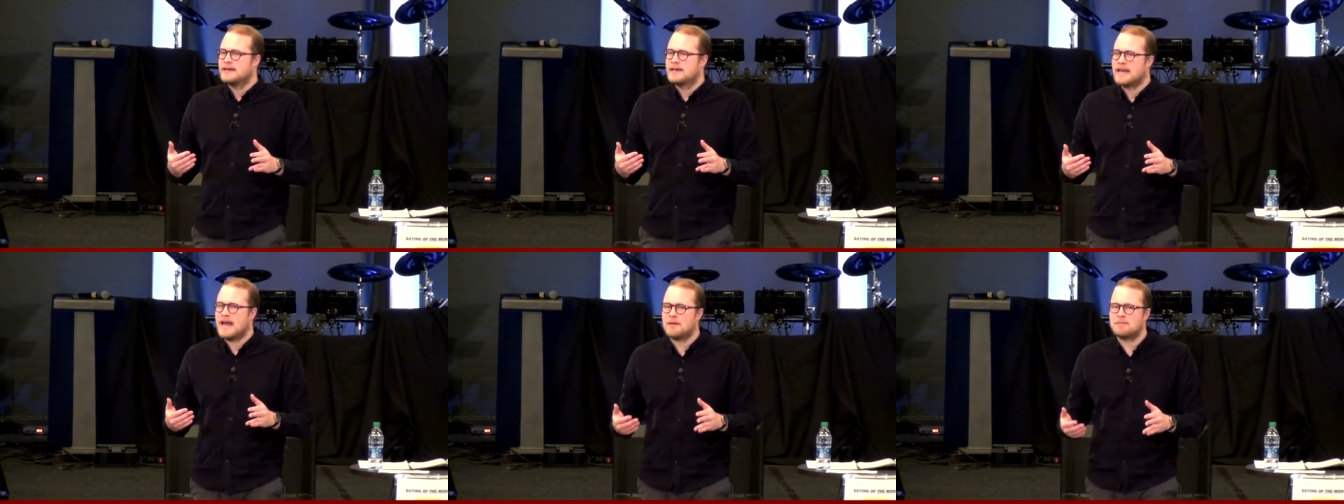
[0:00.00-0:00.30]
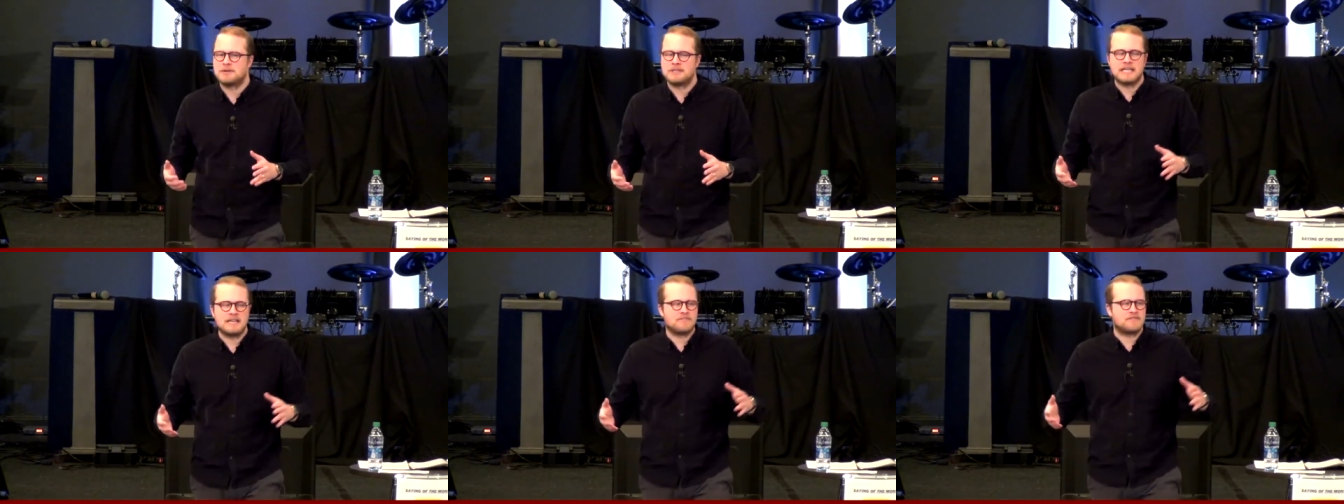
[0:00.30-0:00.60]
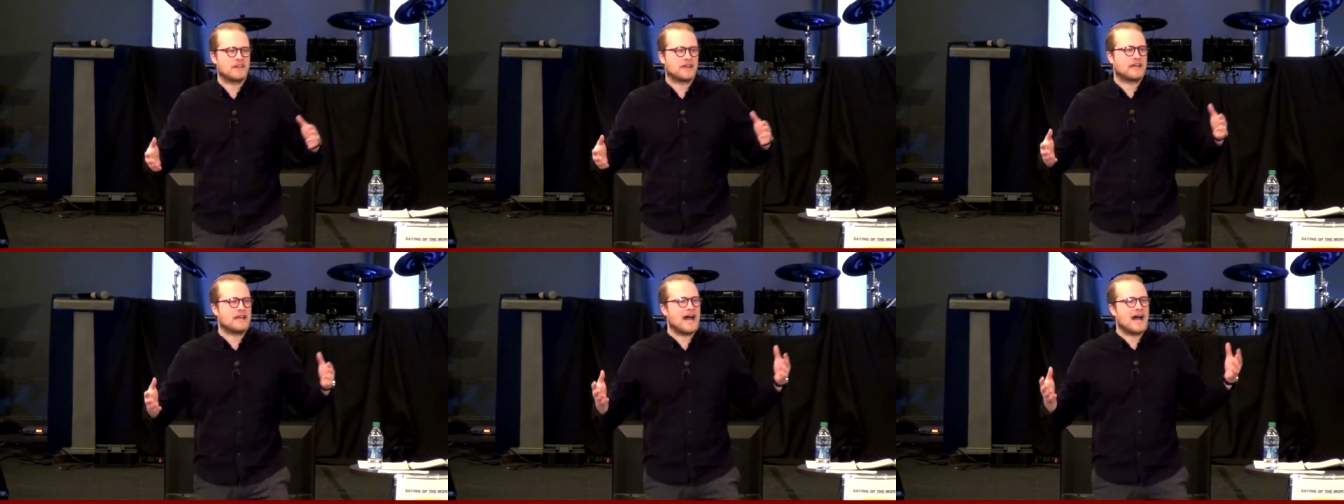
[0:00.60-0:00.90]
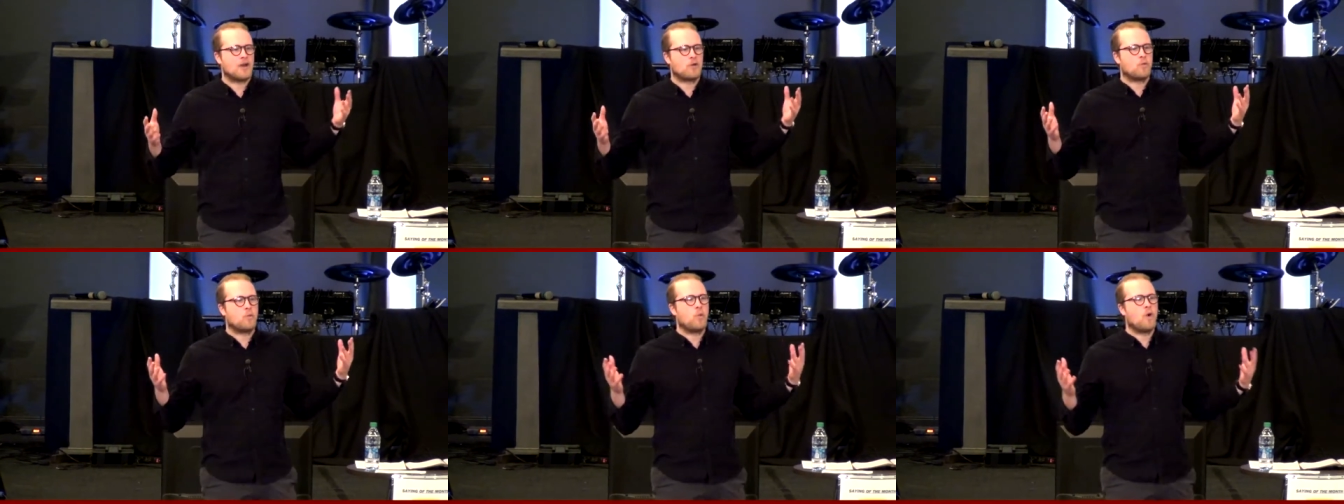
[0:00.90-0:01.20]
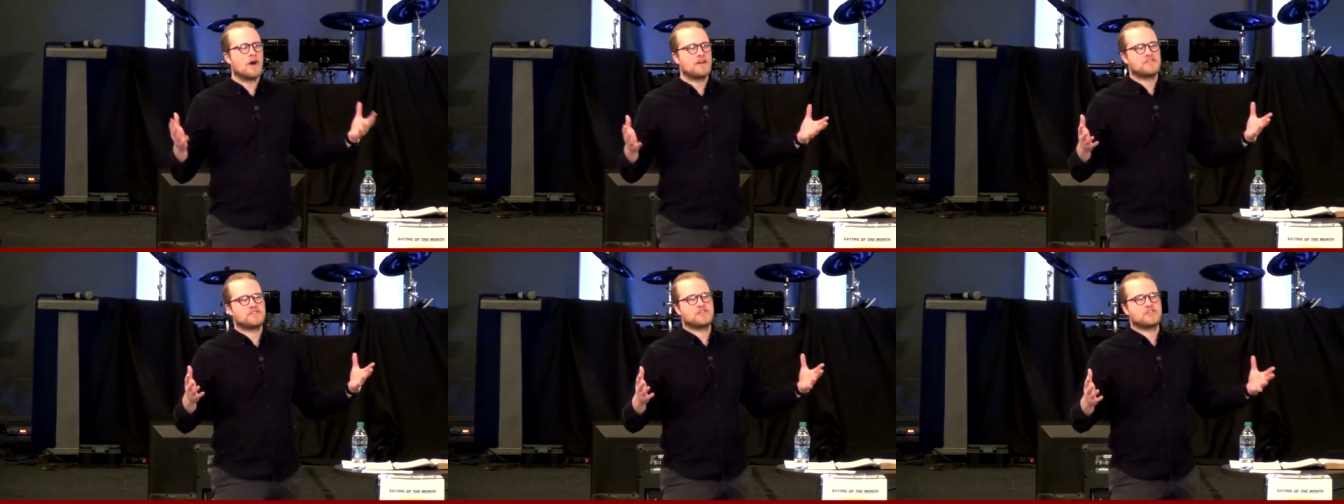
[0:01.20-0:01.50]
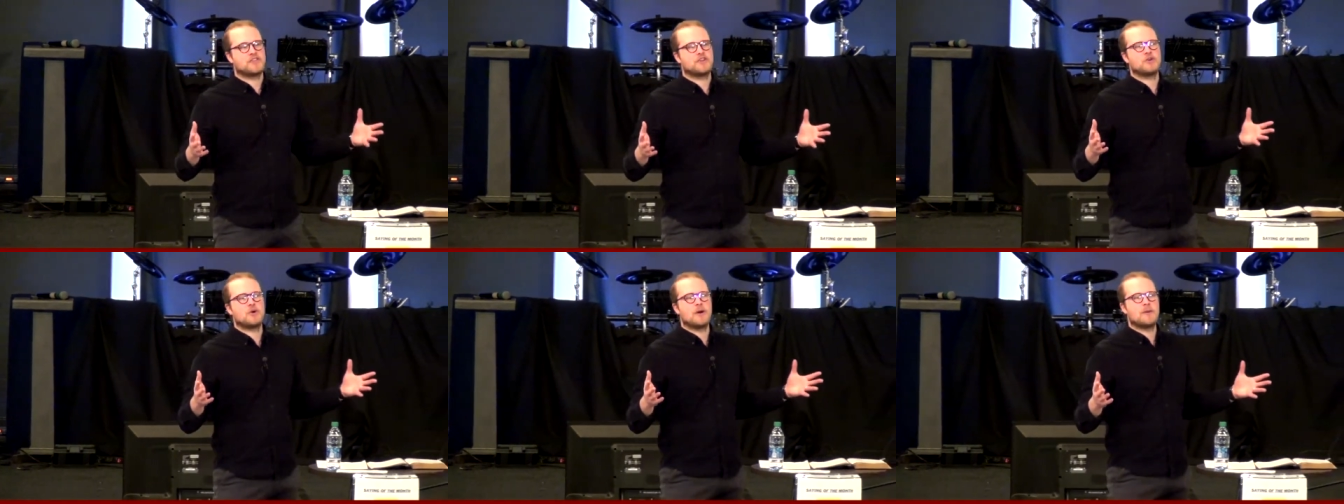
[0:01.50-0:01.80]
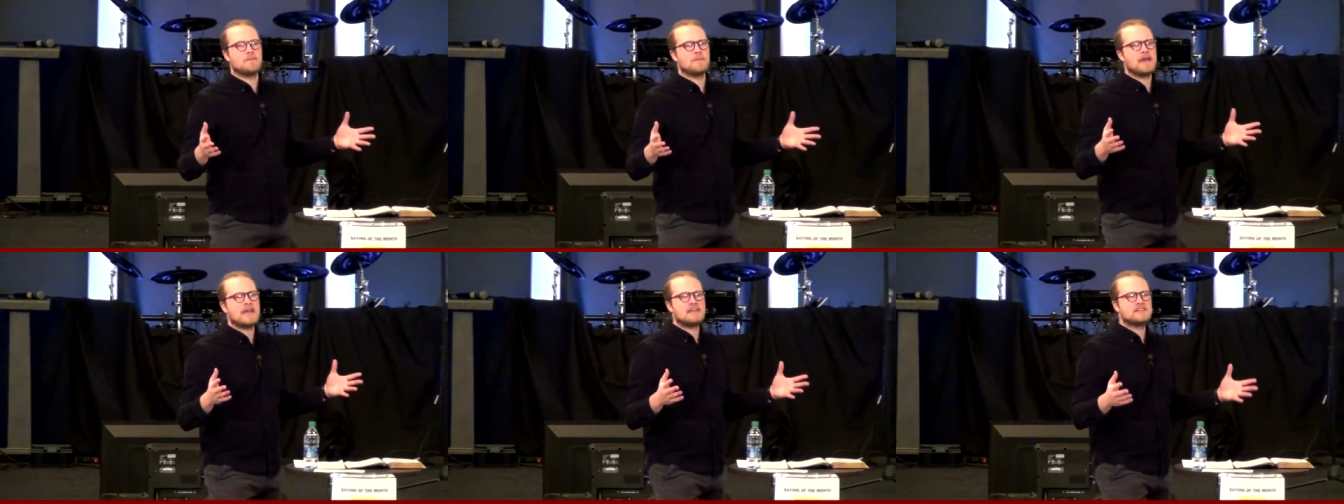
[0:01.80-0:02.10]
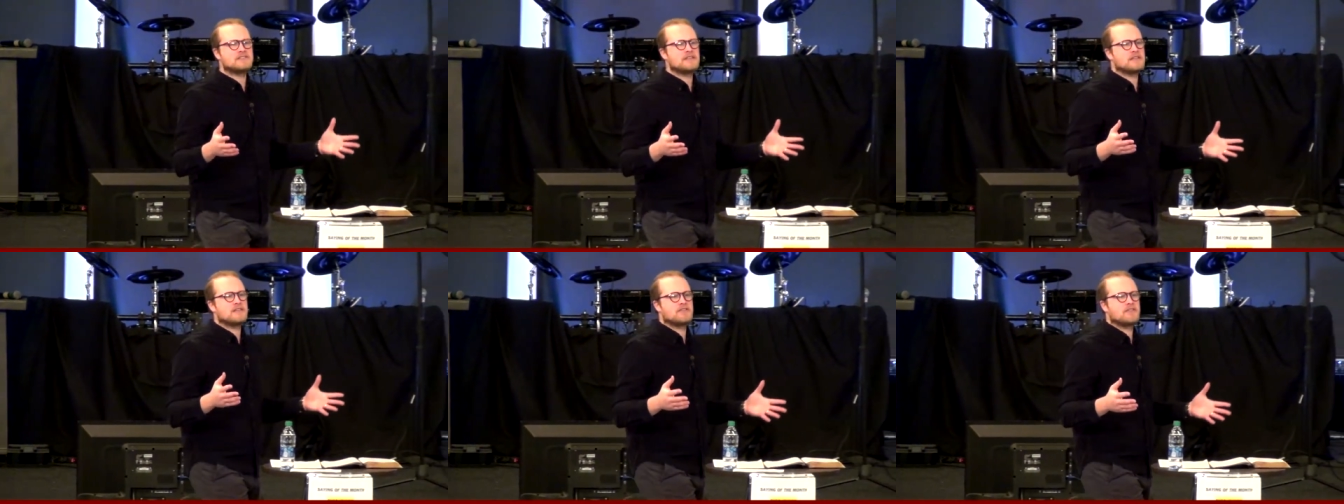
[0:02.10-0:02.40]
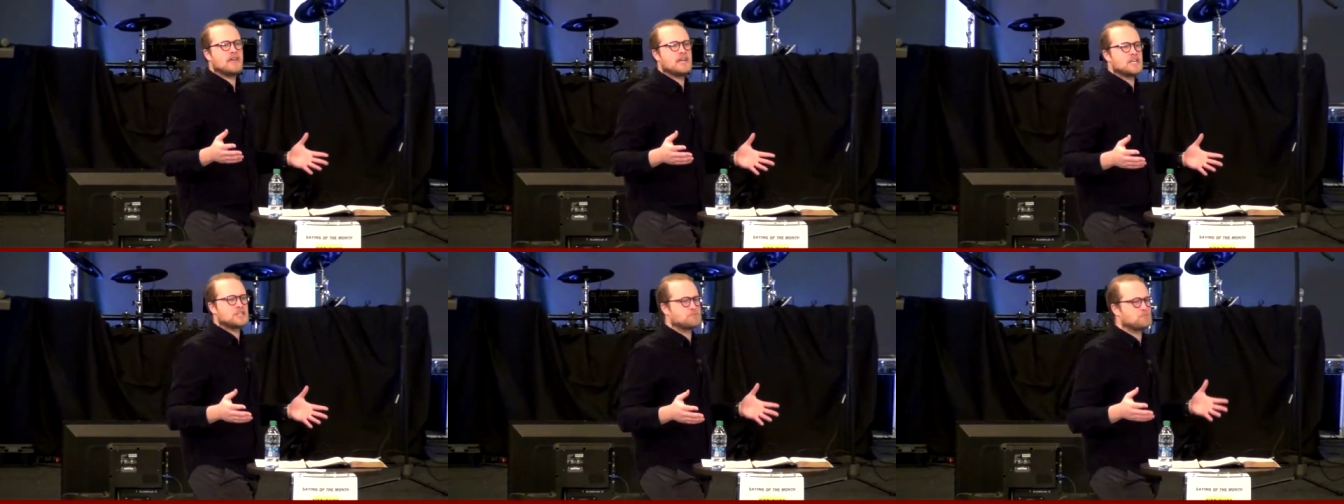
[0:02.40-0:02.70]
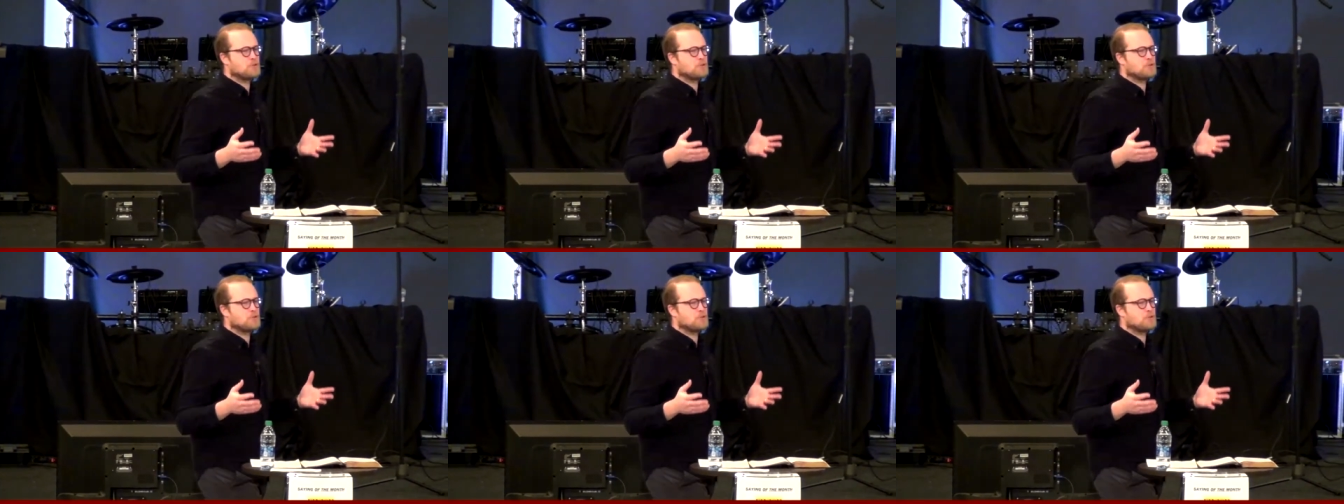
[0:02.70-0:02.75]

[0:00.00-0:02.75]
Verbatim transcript: And I believe that God wants to do amazing things,